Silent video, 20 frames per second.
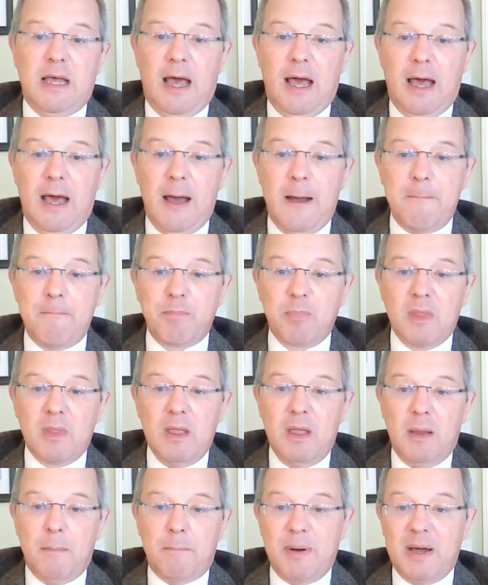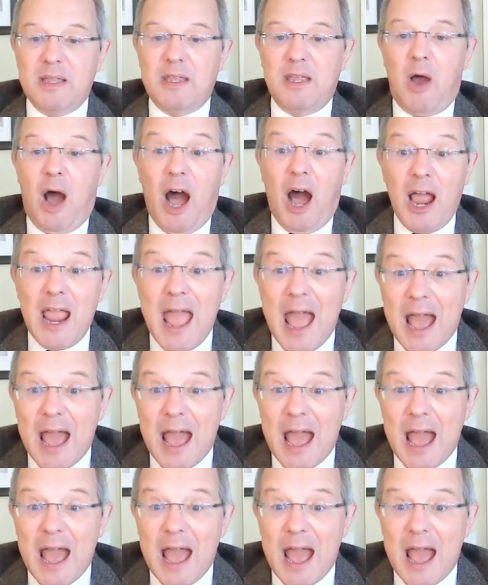But, you know, I